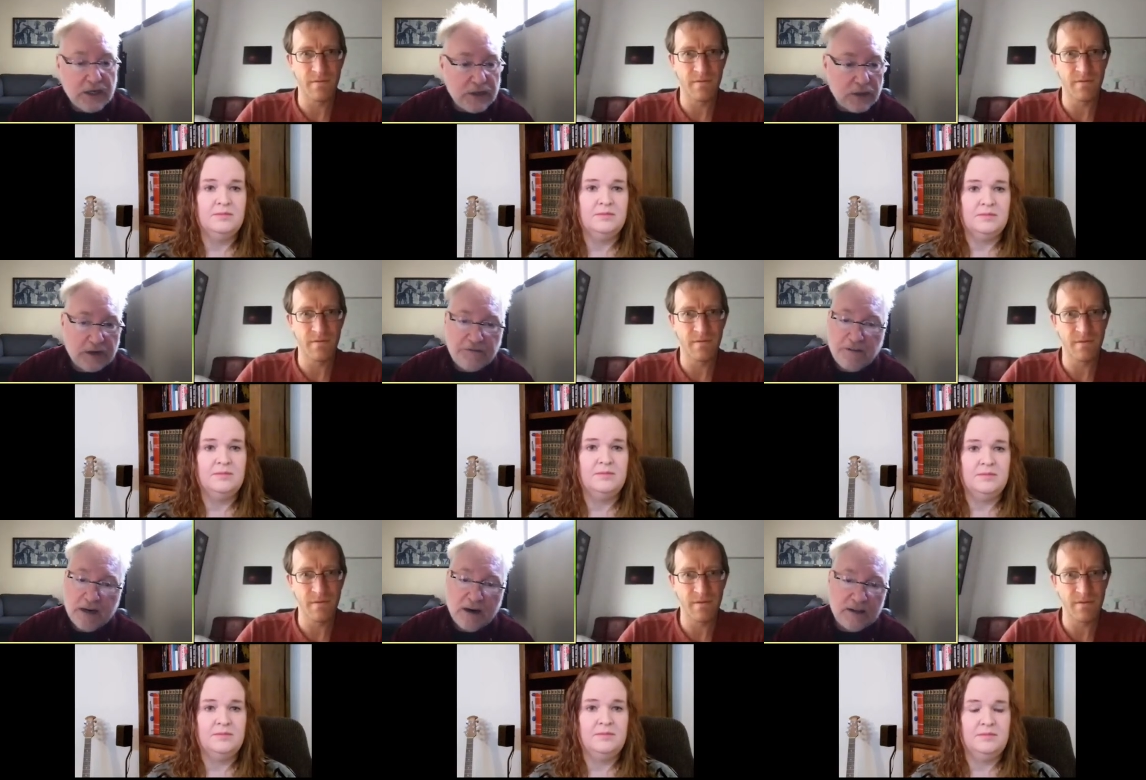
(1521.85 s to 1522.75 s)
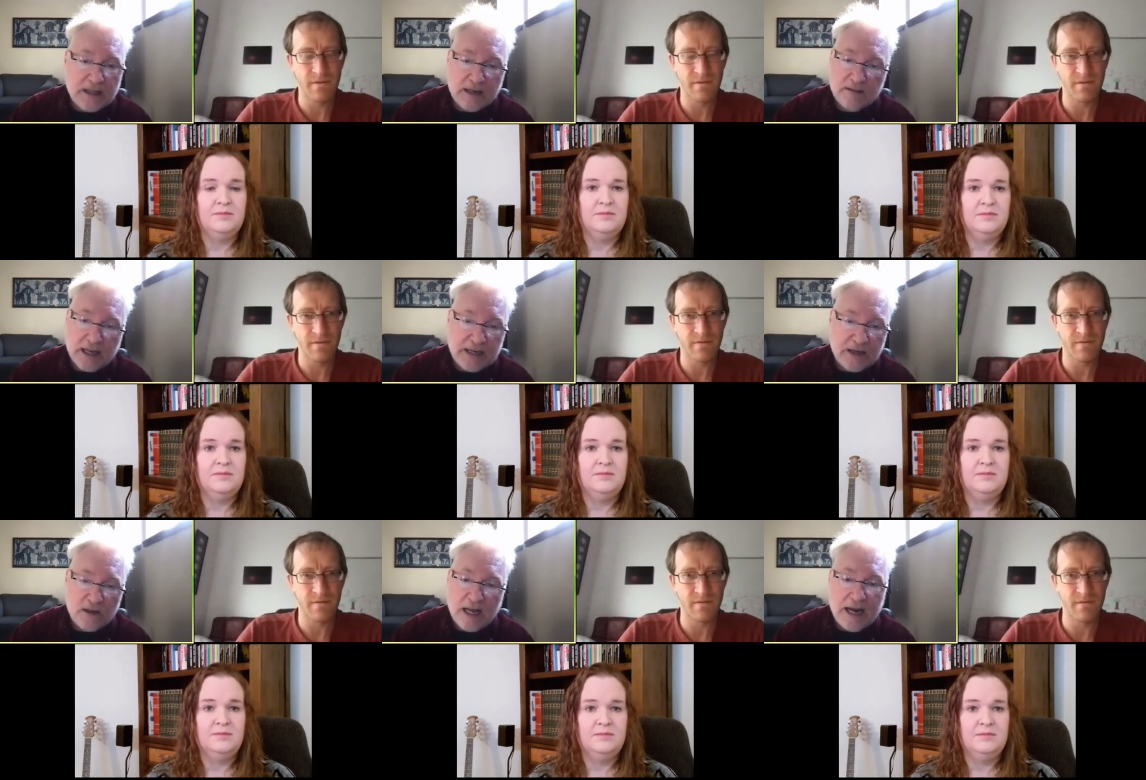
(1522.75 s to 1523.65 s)
Speaker 1: you could figure out things like
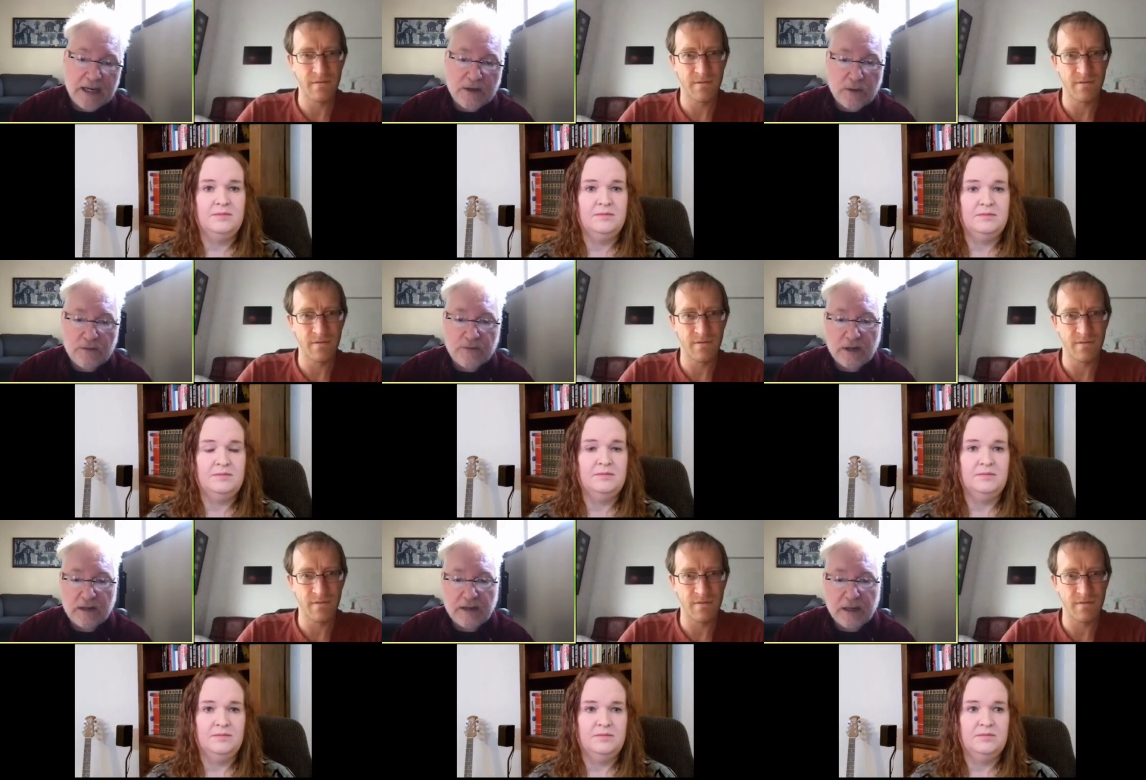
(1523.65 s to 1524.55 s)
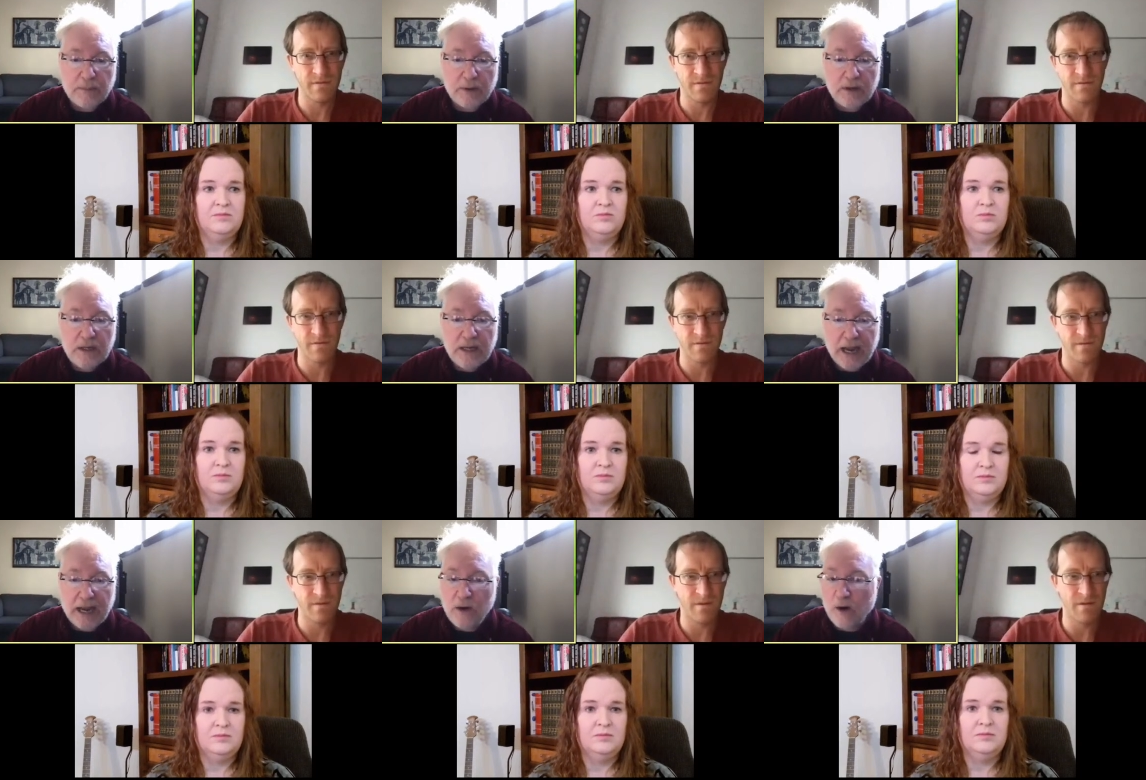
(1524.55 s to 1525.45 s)
your latitude, for example,
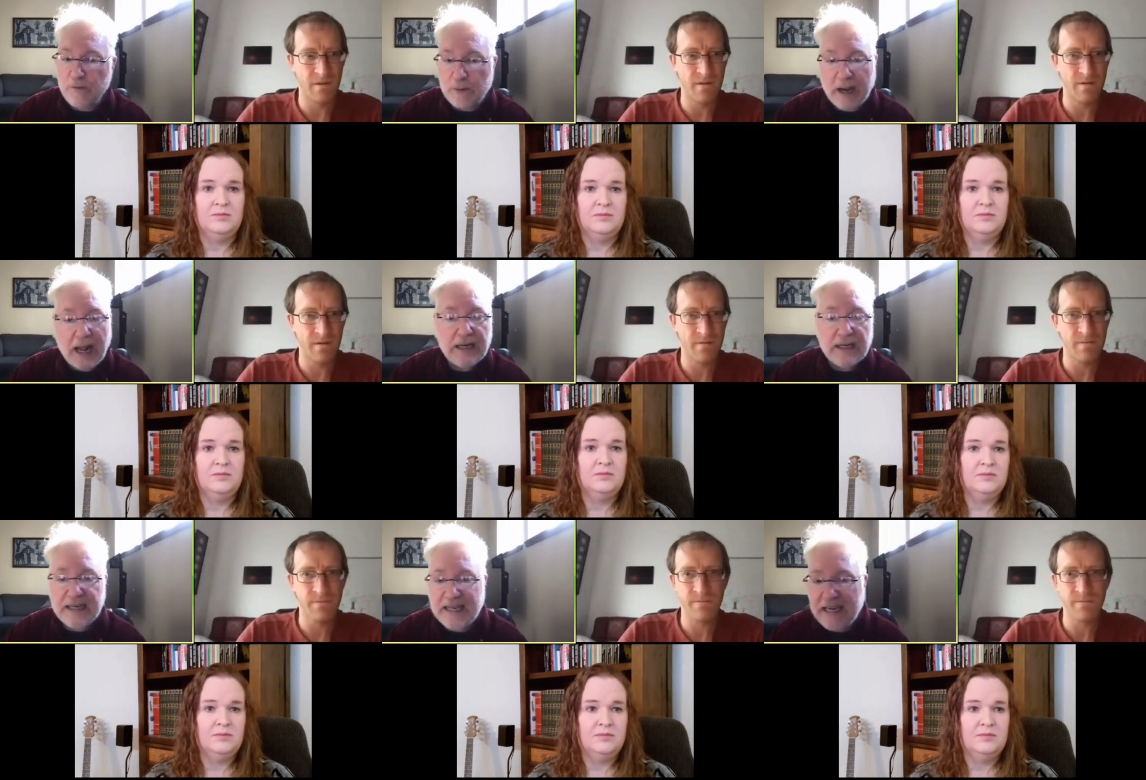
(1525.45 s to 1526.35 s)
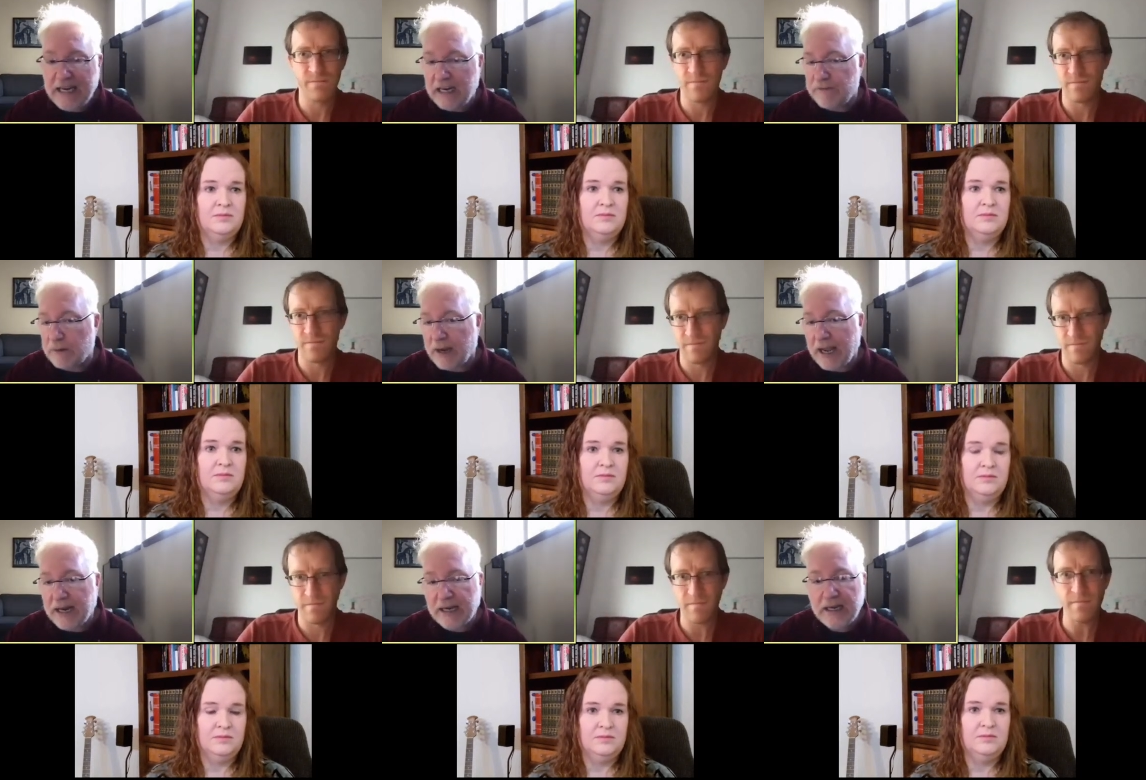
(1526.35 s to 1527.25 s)
and know if you were heading to Tahiti, if you were
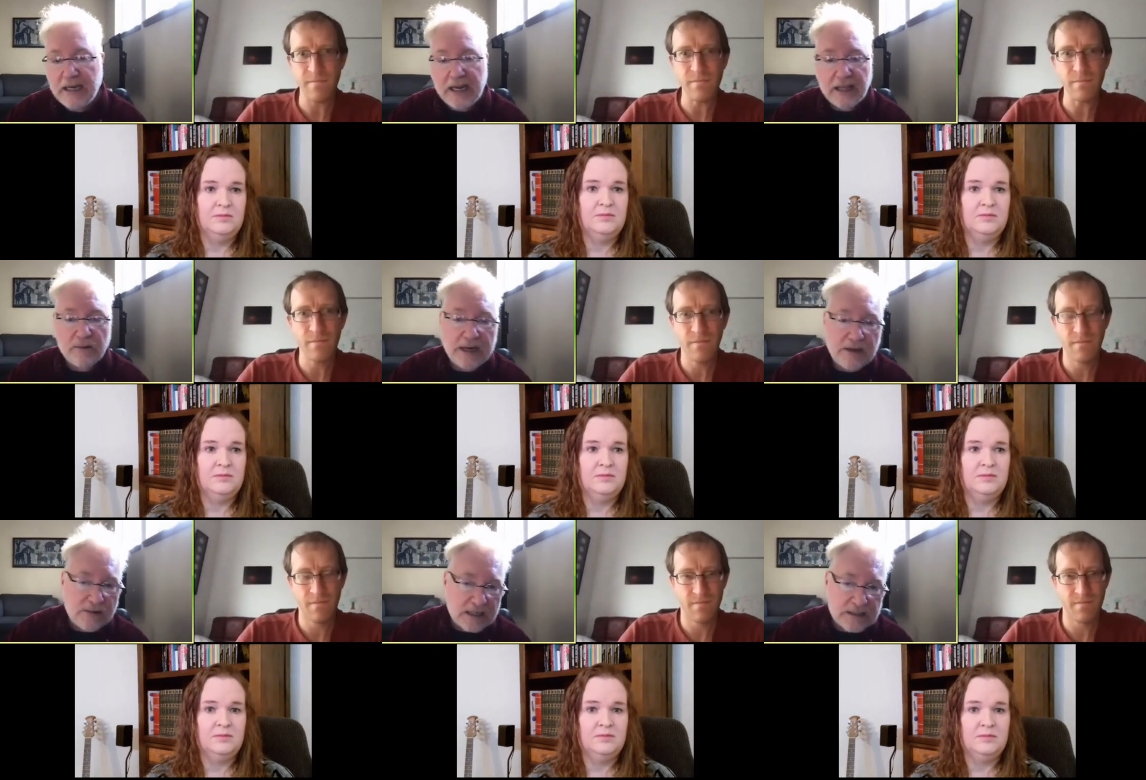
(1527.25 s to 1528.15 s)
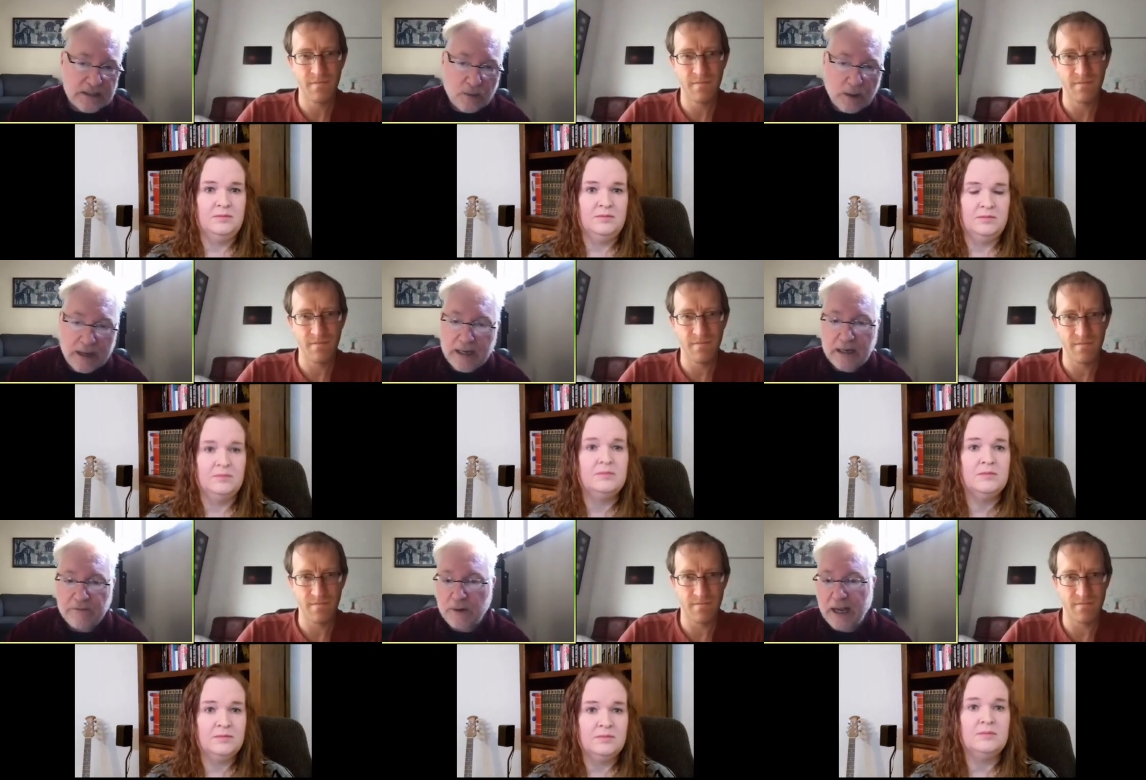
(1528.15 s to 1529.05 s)
heading in the right direction to Hawaii,
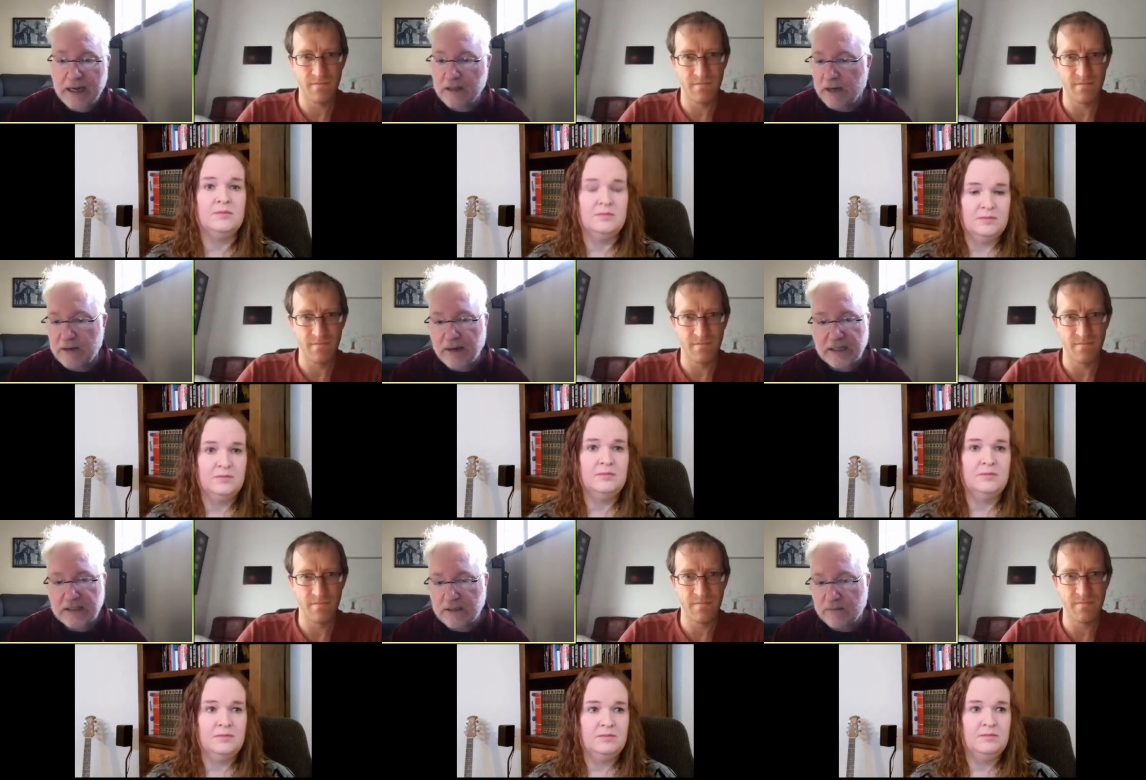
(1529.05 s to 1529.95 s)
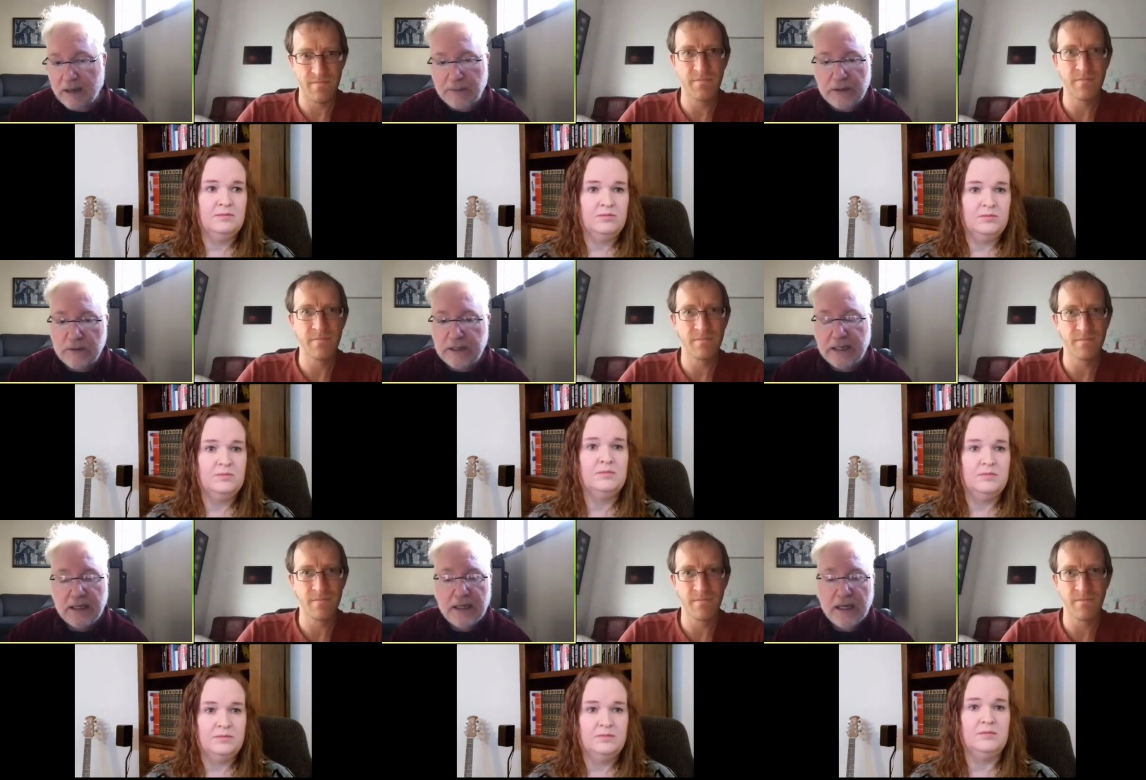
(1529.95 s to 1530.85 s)
if you're heading in the right direction to Rapa Nui.